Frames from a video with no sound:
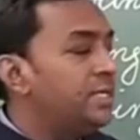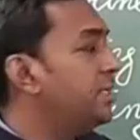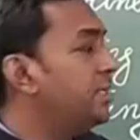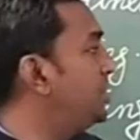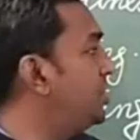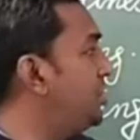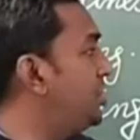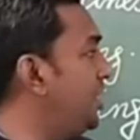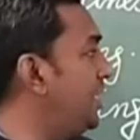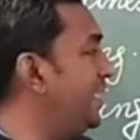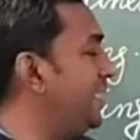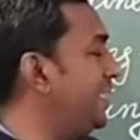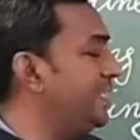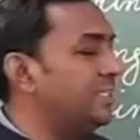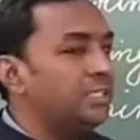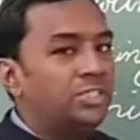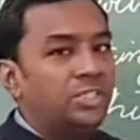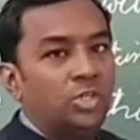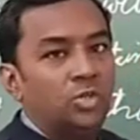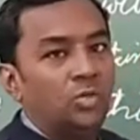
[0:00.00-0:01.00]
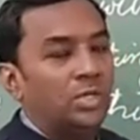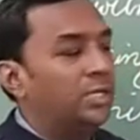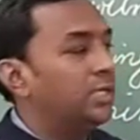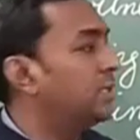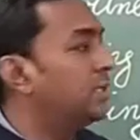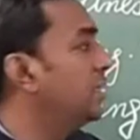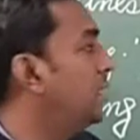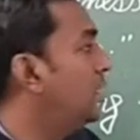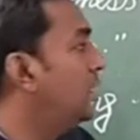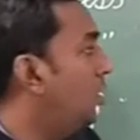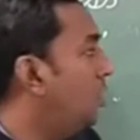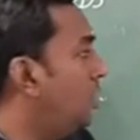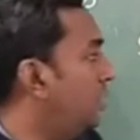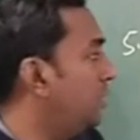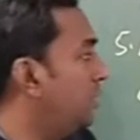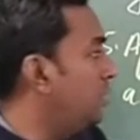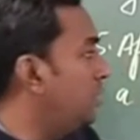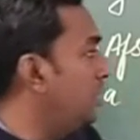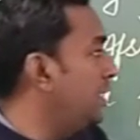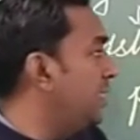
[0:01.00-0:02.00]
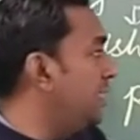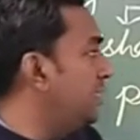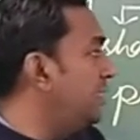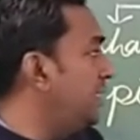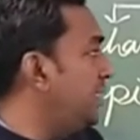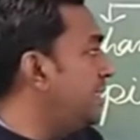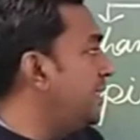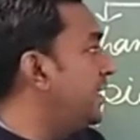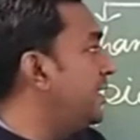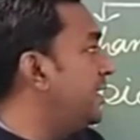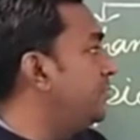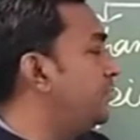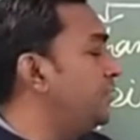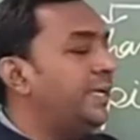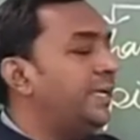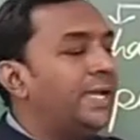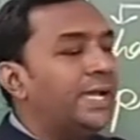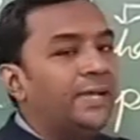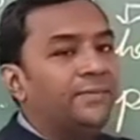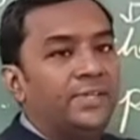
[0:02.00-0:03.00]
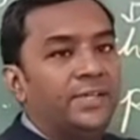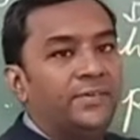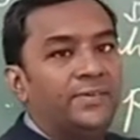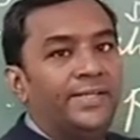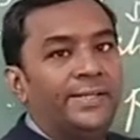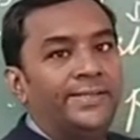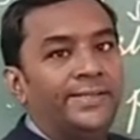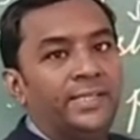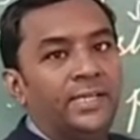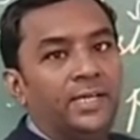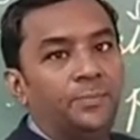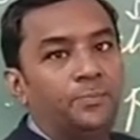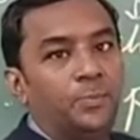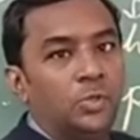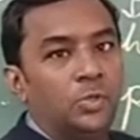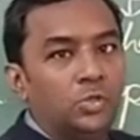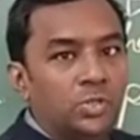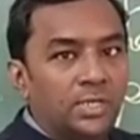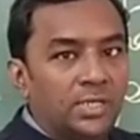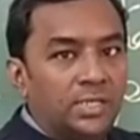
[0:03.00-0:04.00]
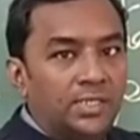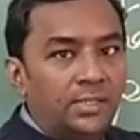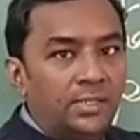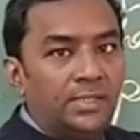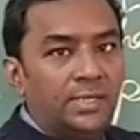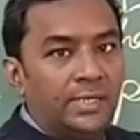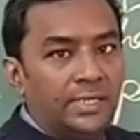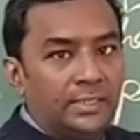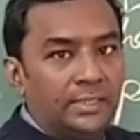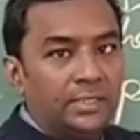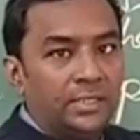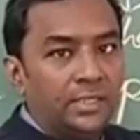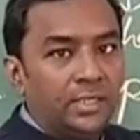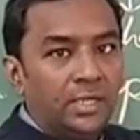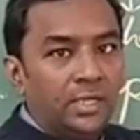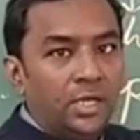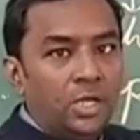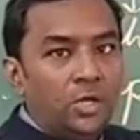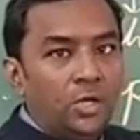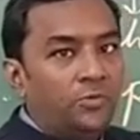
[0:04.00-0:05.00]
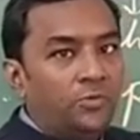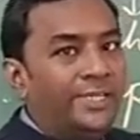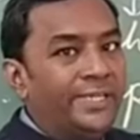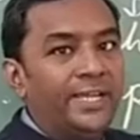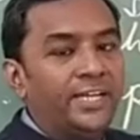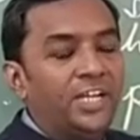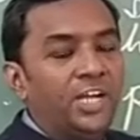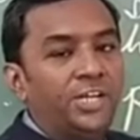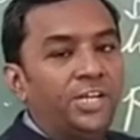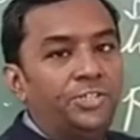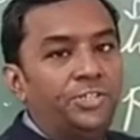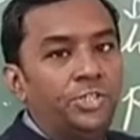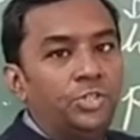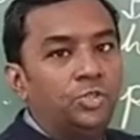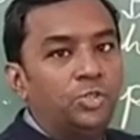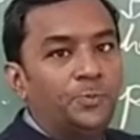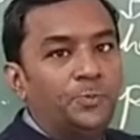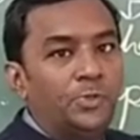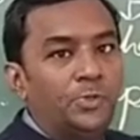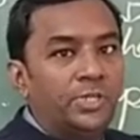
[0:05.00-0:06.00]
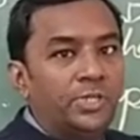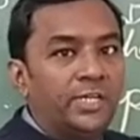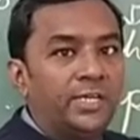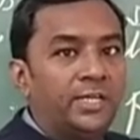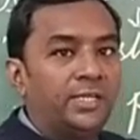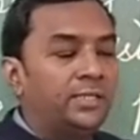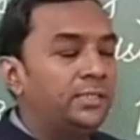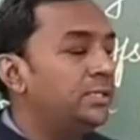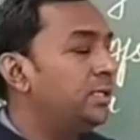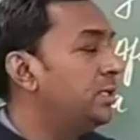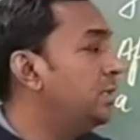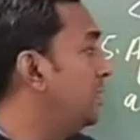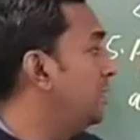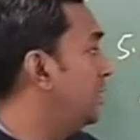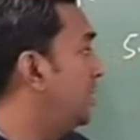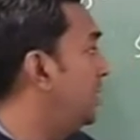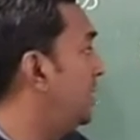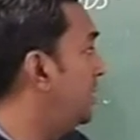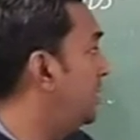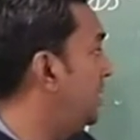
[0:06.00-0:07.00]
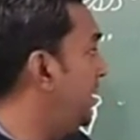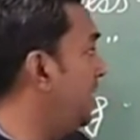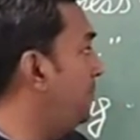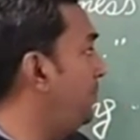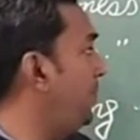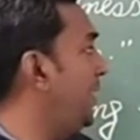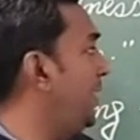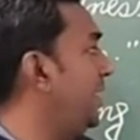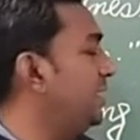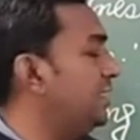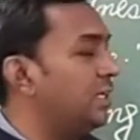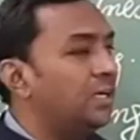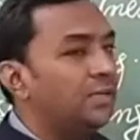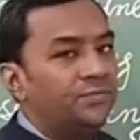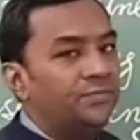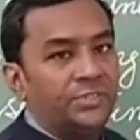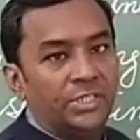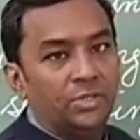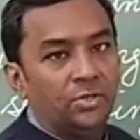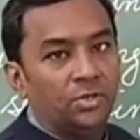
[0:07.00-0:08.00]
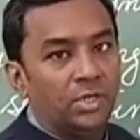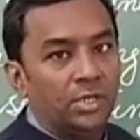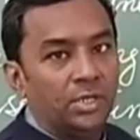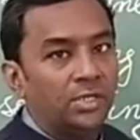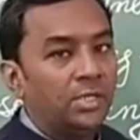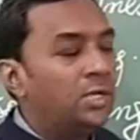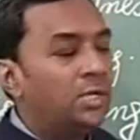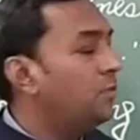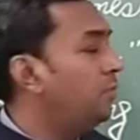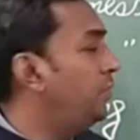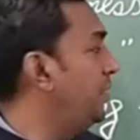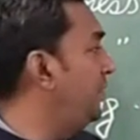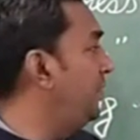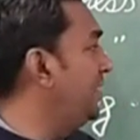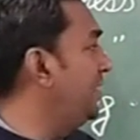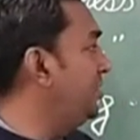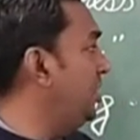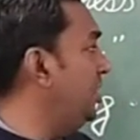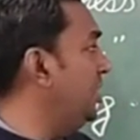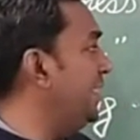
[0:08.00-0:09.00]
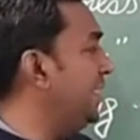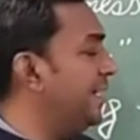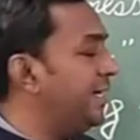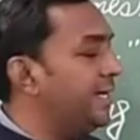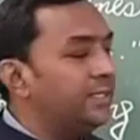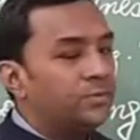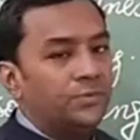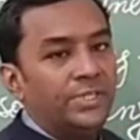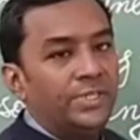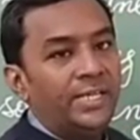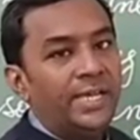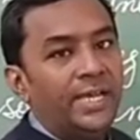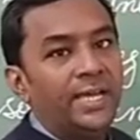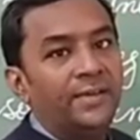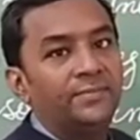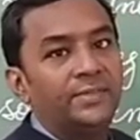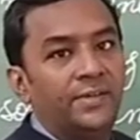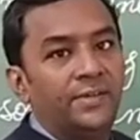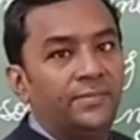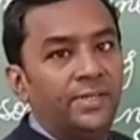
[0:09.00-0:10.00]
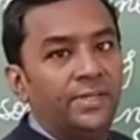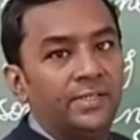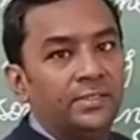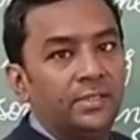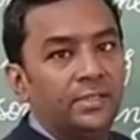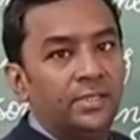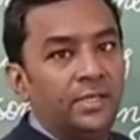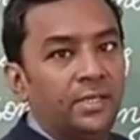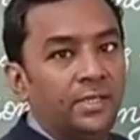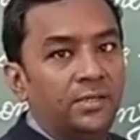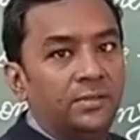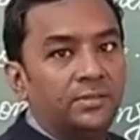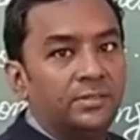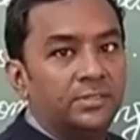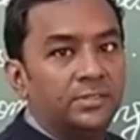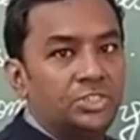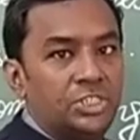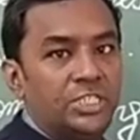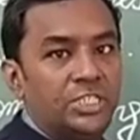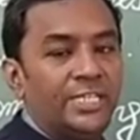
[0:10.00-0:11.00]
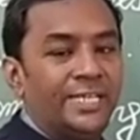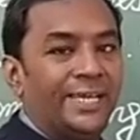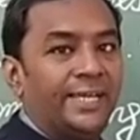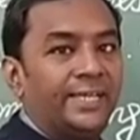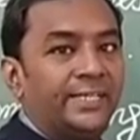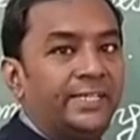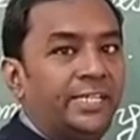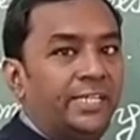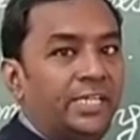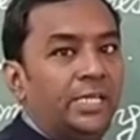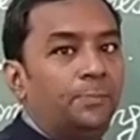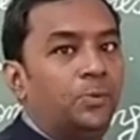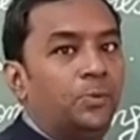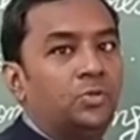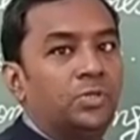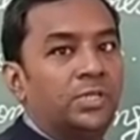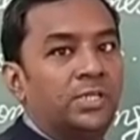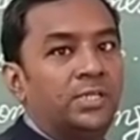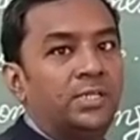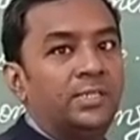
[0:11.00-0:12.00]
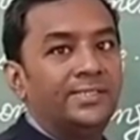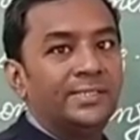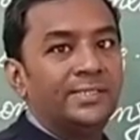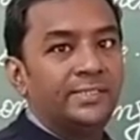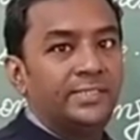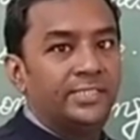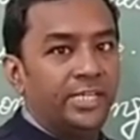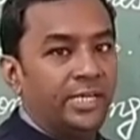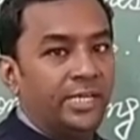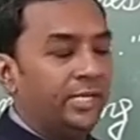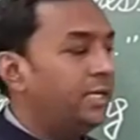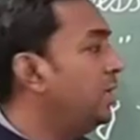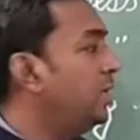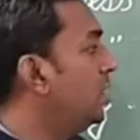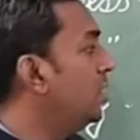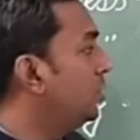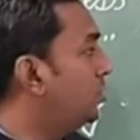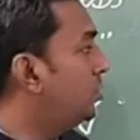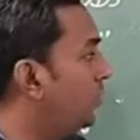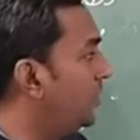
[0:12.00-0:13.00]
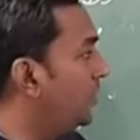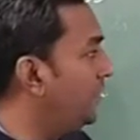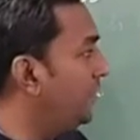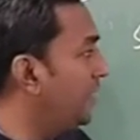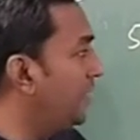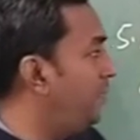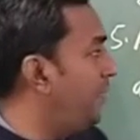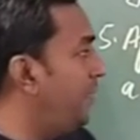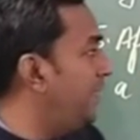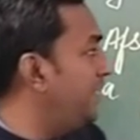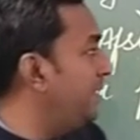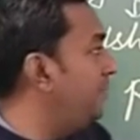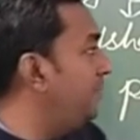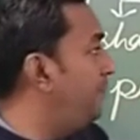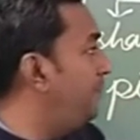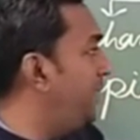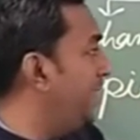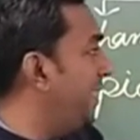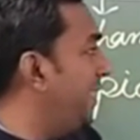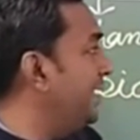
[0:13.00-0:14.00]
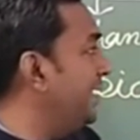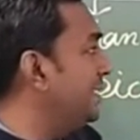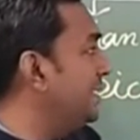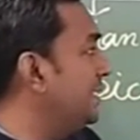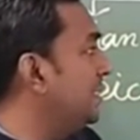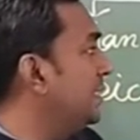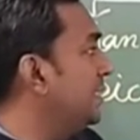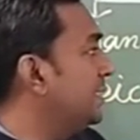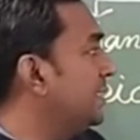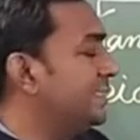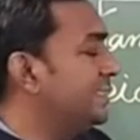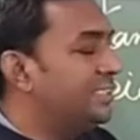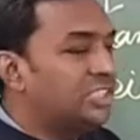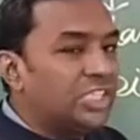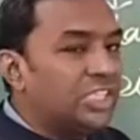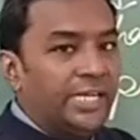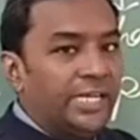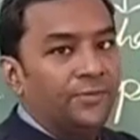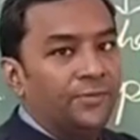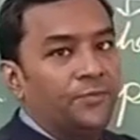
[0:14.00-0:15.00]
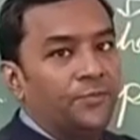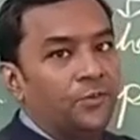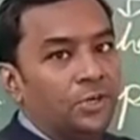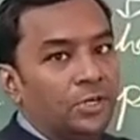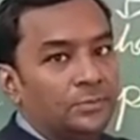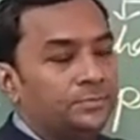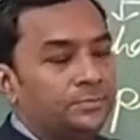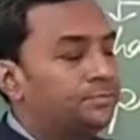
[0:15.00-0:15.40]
She is a singular. On other hand, we have given the plural us. We cannot use plural in place of singular. We will see that we have given she and he plural they. So we will bring they form.